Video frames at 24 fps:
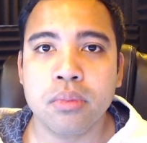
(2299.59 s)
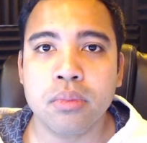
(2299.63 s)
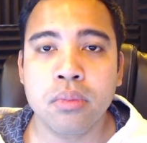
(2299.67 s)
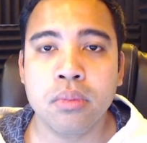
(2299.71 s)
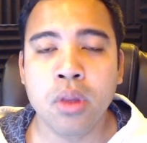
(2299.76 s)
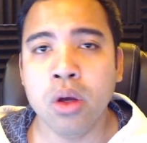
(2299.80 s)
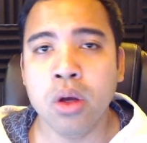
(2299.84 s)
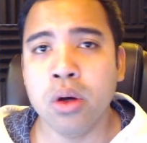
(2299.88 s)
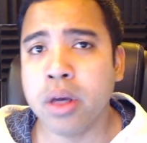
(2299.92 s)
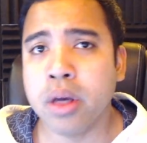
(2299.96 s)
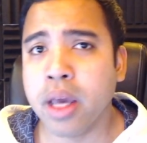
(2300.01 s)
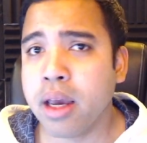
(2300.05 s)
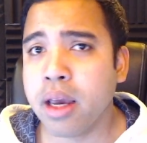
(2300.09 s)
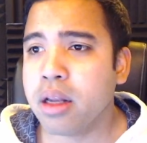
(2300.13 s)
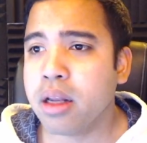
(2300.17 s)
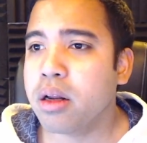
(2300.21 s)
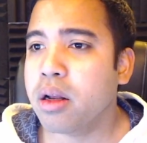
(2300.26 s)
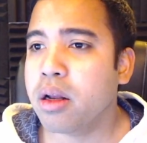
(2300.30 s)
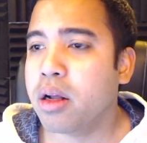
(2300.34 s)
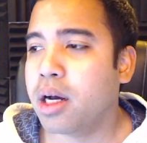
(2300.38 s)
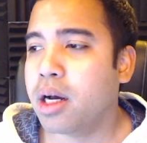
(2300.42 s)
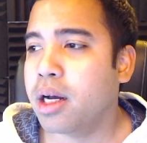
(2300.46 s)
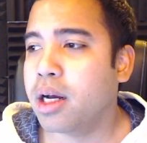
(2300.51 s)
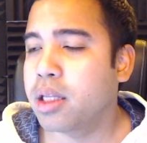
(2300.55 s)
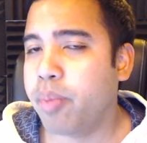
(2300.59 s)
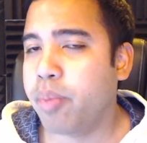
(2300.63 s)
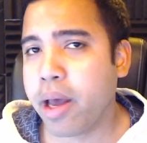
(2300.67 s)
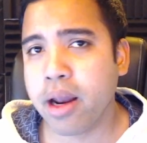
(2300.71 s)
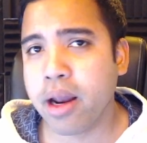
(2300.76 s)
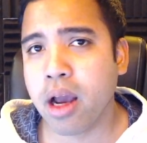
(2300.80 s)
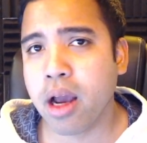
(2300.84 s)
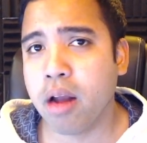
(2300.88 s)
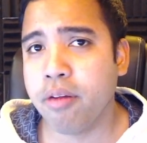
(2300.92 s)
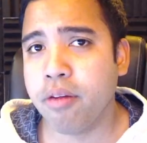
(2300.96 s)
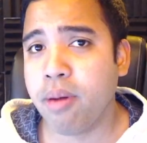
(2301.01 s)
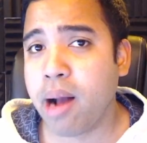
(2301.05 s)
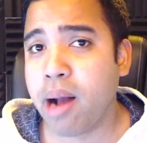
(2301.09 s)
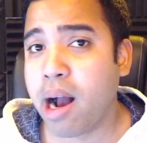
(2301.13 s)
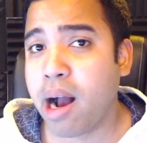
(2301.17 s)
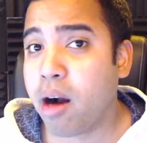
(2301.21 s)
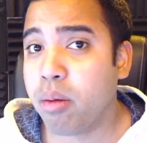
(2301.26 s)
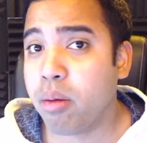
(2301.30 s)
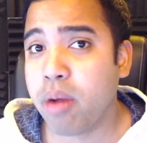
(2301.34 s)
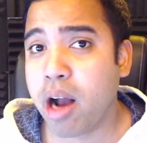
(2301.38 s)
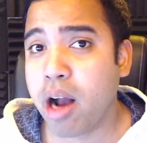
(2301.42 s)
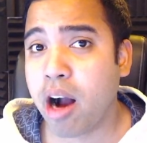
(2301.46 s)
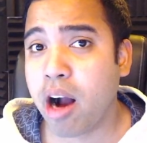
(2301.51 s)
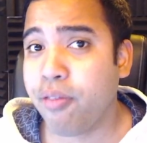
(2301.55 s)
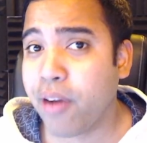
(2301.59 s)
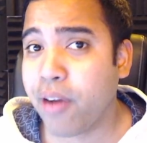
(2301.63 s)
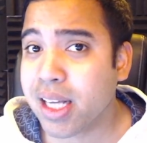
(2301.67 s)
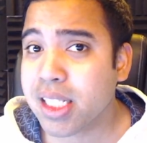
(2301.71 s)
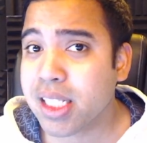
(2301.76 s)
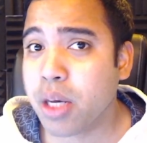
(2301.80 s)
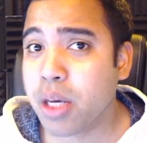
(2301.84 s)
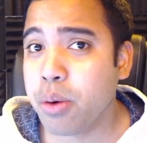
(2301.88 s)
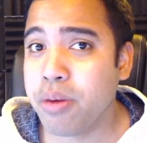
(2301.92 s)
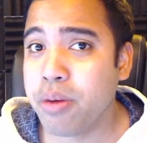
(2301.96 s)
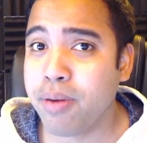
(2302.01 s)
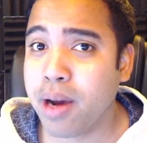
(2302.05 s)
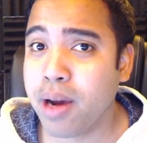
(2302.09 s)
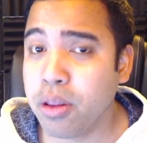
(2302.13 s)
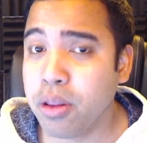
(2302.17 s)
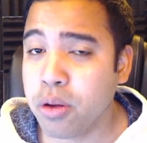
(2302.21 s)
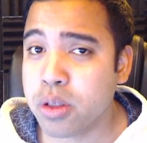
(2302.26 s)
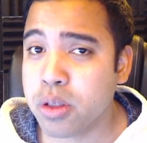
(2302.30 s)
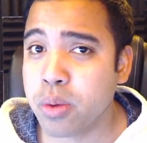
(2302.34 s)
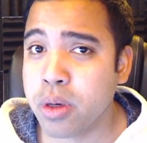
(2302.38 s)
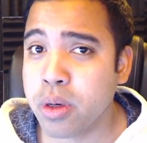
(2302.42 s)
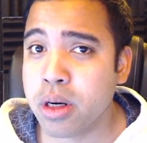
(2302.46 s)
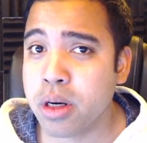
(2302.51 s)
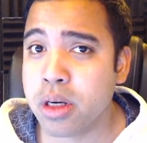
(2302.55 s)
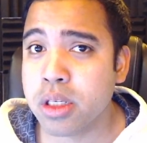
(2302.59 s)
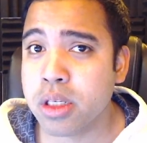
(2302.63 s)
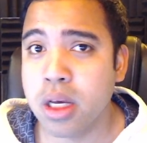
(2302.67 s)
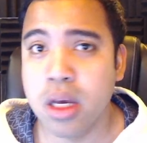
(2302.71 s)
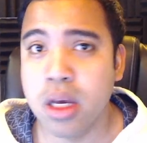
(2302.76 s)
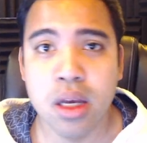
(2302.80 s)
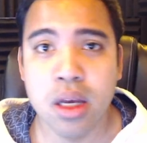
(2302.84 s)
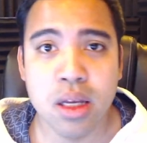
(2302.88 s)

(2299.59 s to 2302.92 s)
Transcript: Okay, depending on how fast can we find those winners.